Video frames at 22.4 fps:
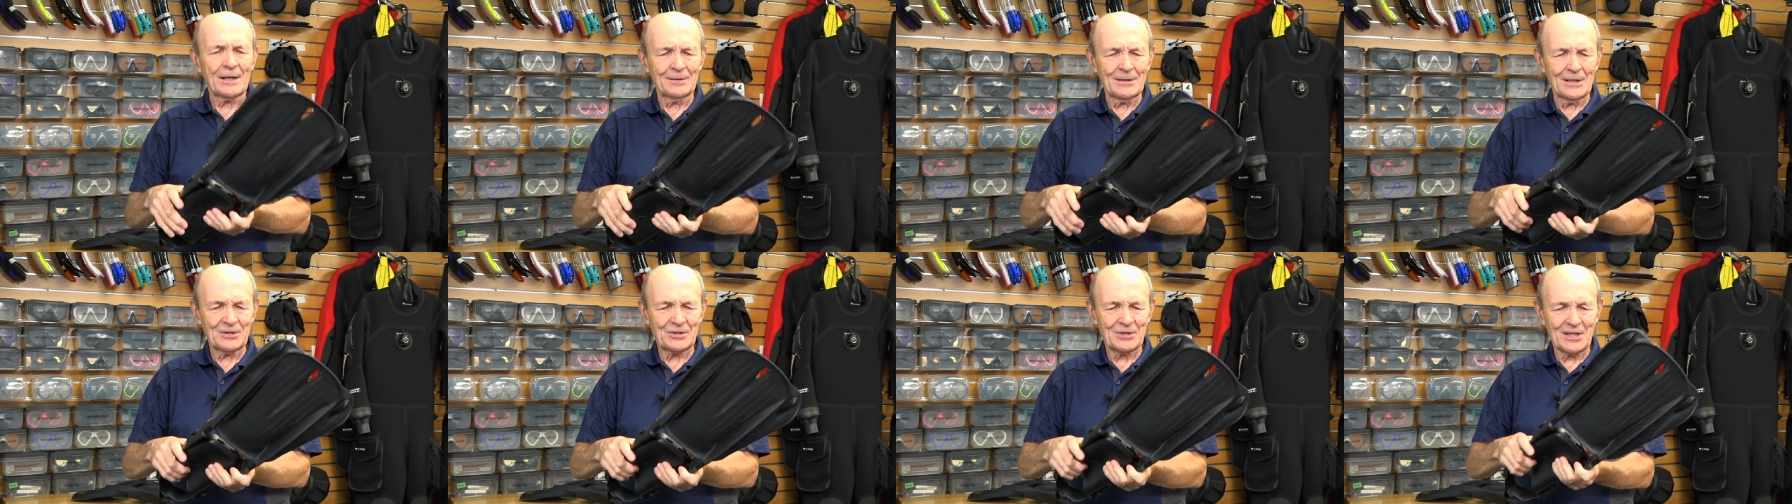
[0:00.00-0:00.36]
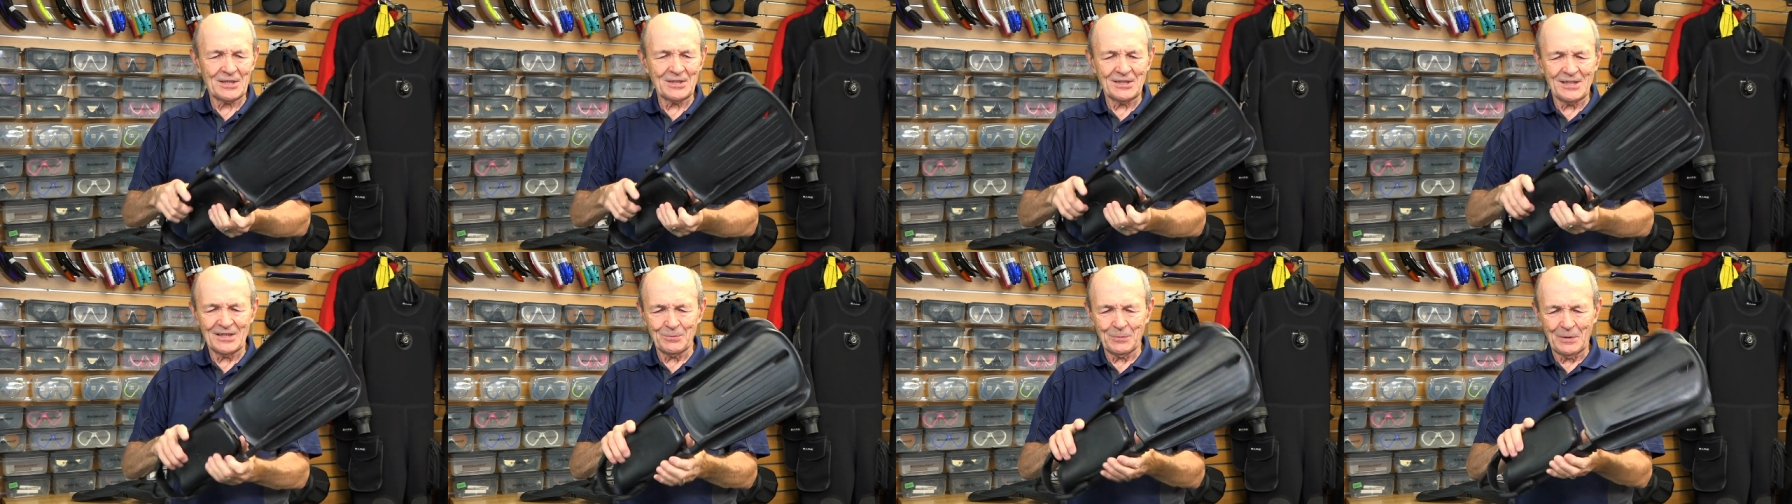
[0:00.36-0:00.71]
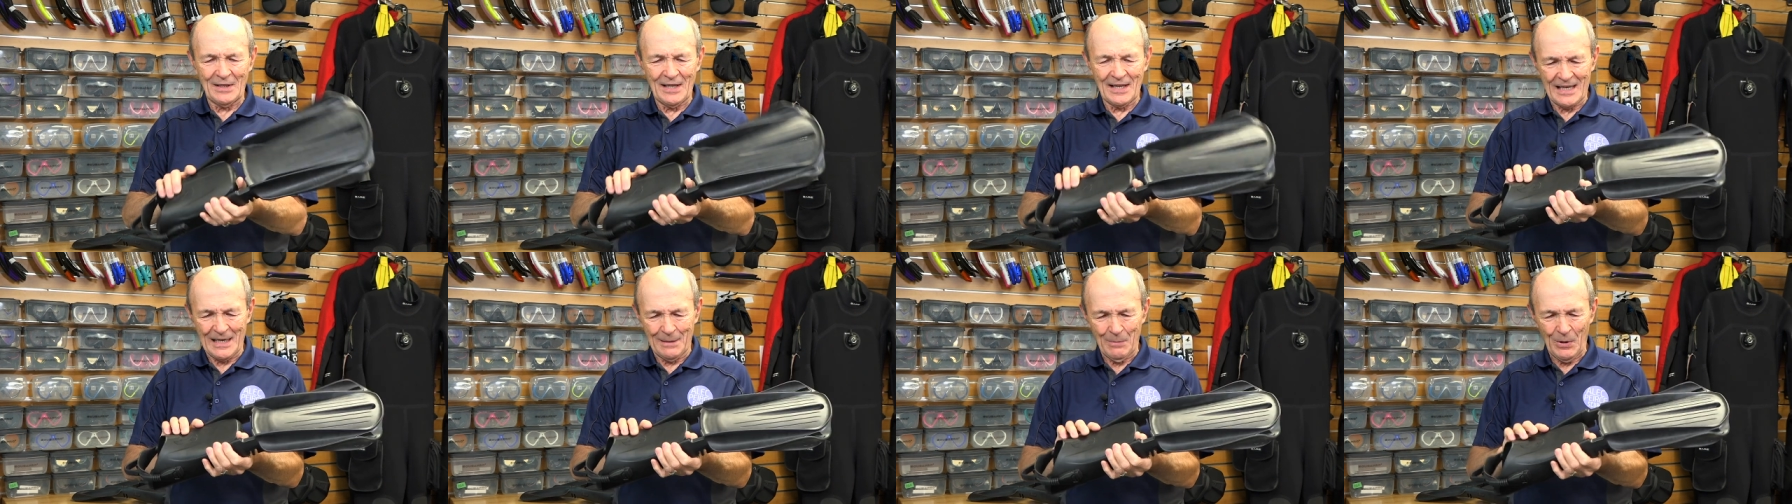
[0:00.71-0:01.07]
in the 60s when
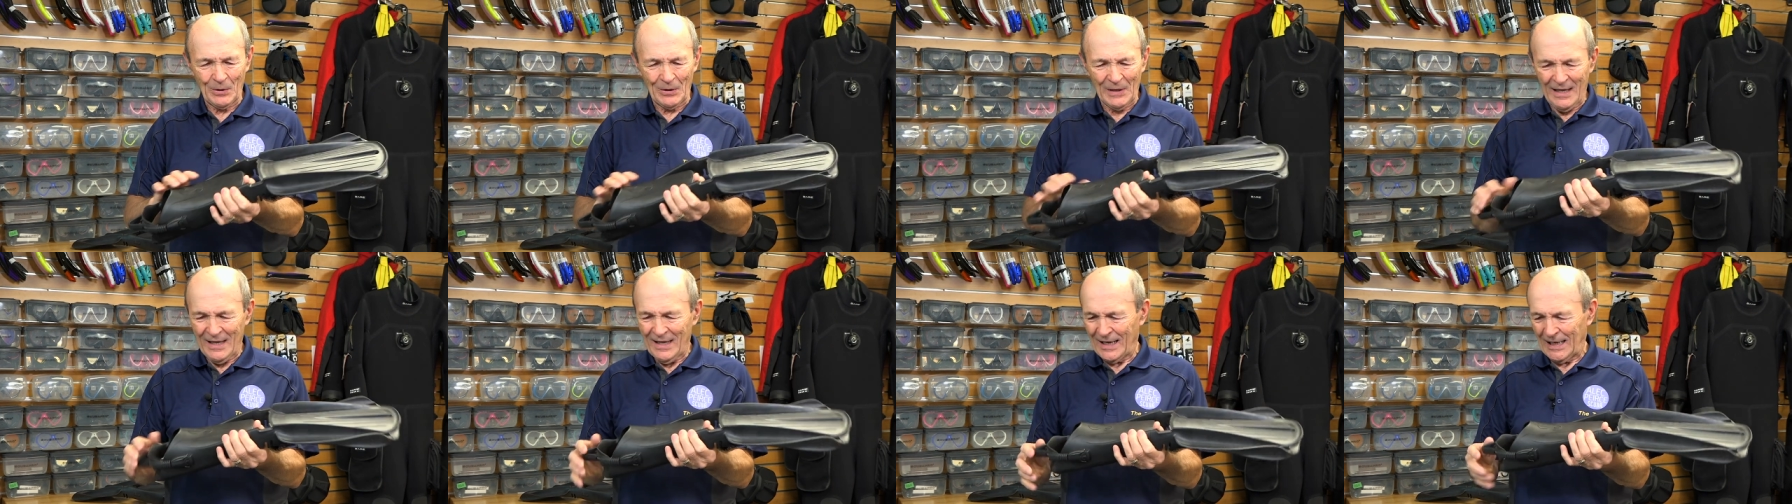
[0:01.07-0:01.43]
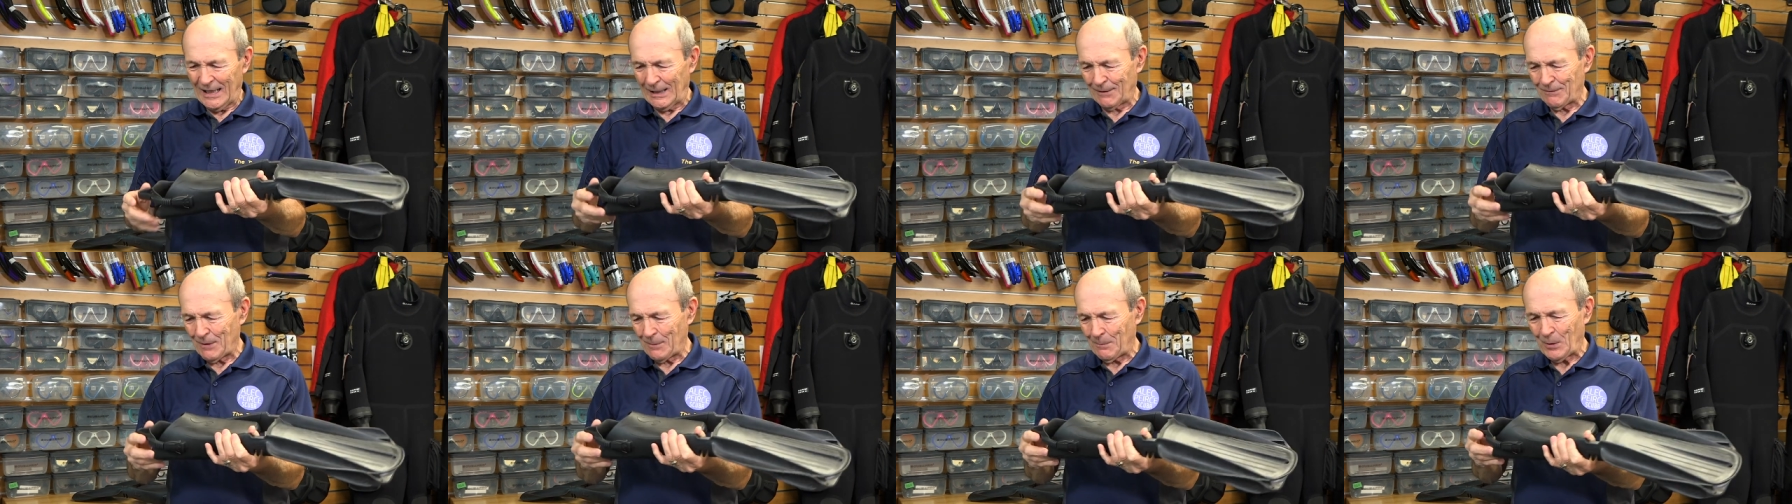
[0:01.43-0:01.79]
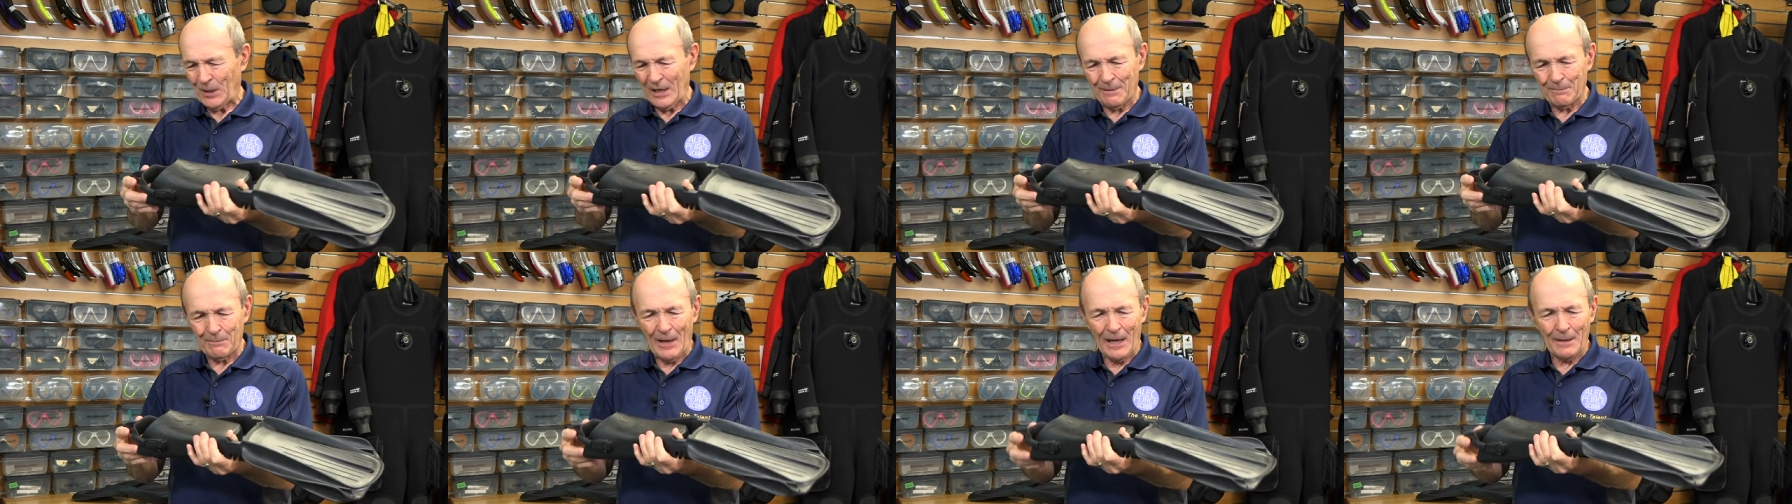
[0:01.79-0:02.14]
they came out, and they were
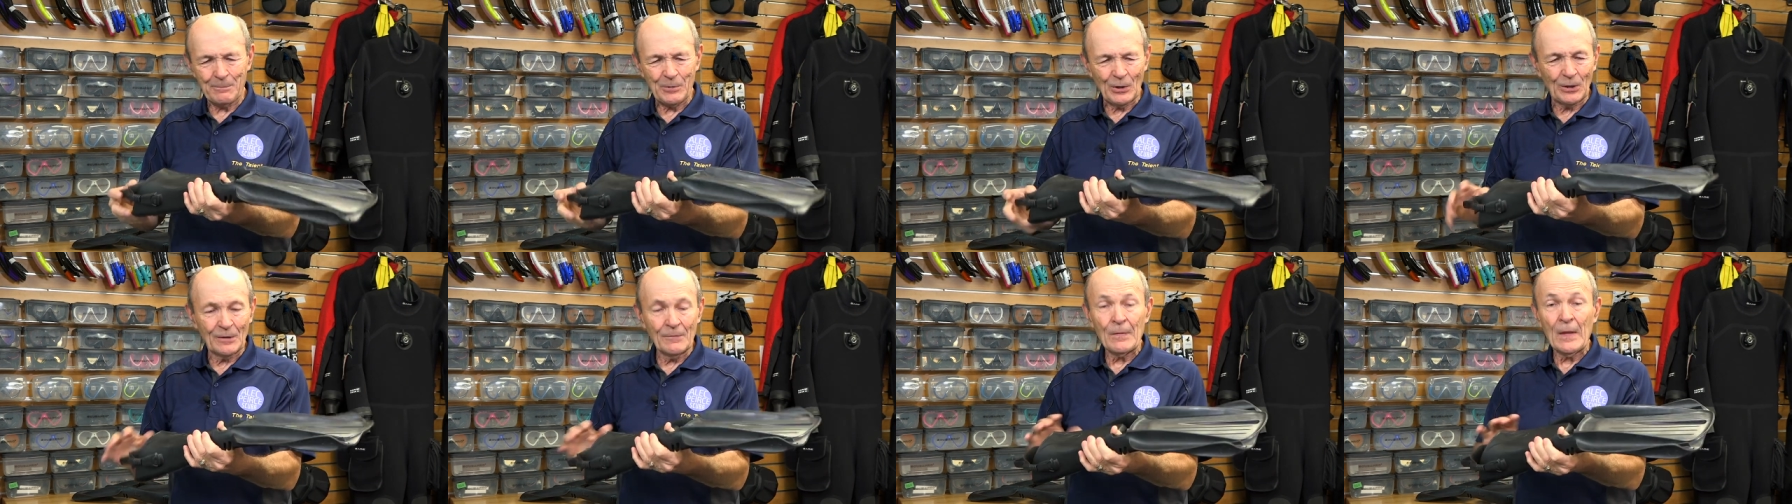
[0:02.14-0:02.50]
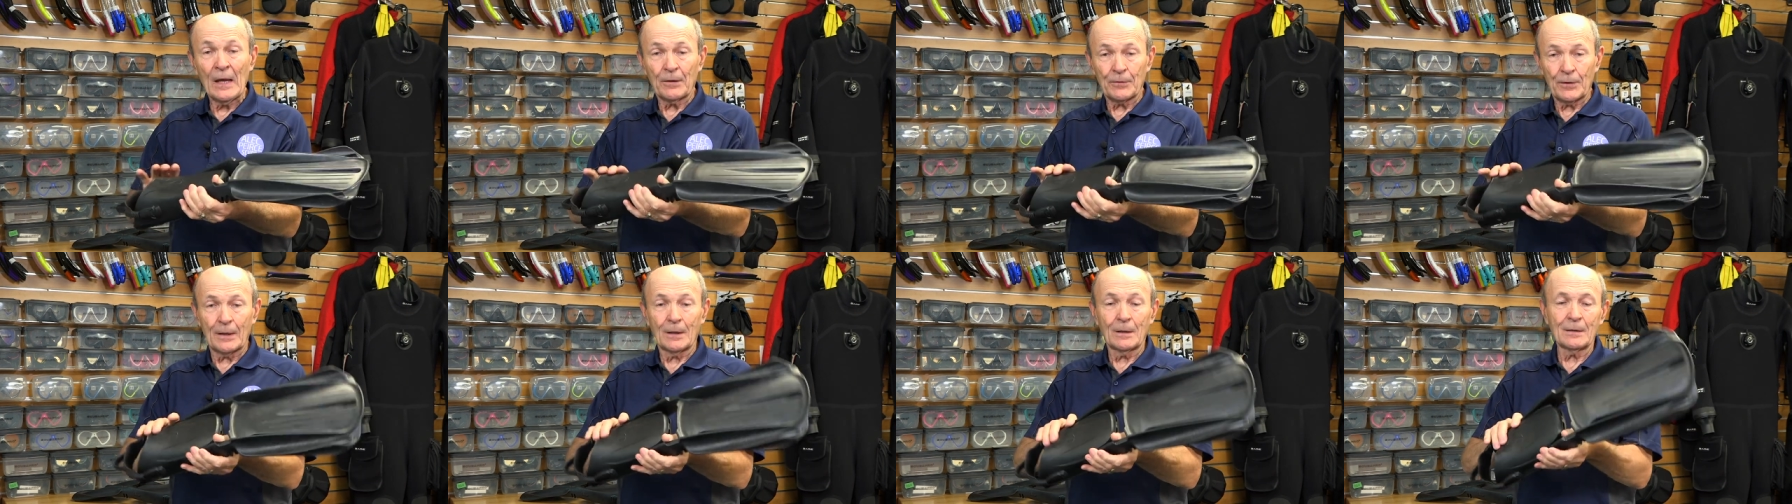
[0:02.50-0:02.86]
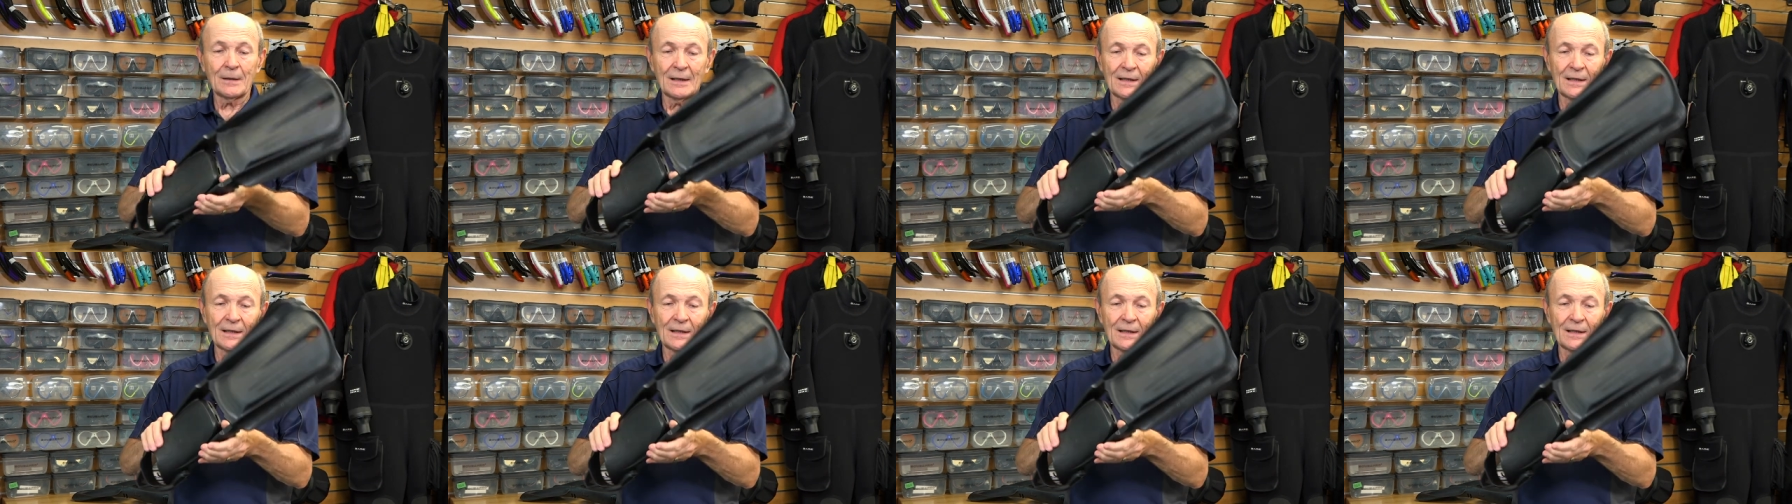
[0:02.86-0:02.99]
pretty popular. There